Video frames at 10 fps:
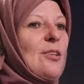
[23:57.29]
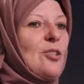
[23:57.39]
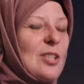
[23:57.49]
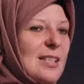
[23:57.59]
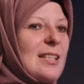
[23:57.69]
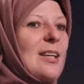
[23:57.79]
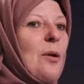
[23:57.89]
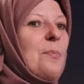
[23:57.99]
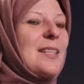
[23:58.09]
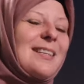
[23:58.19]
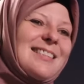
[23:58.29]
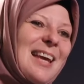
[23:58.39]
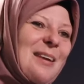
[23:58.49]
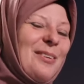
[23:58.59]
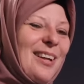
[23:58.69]
So she's sitting opposite the
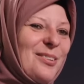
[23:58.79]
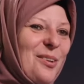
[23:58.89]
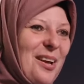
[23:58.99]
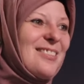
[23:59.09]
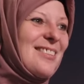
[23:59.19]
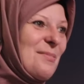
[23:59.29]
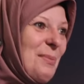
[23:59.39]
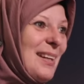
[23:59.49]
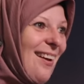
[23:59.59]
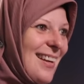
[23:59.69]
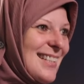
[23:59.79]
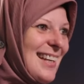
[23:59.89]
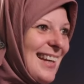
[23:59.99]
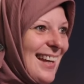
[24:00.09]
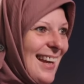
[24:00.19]
table, and I thought, I'll just be
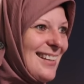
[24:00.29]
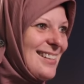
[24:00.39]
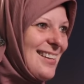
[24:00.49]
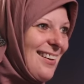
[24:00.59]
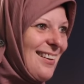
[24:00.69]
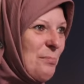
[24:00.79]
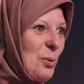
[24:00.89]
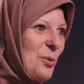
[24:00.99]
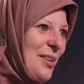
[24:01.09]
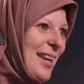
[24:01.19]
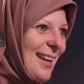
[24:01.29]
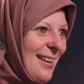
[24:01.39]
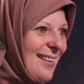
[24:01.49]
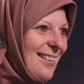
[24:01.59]
nice and engage her, poor thing,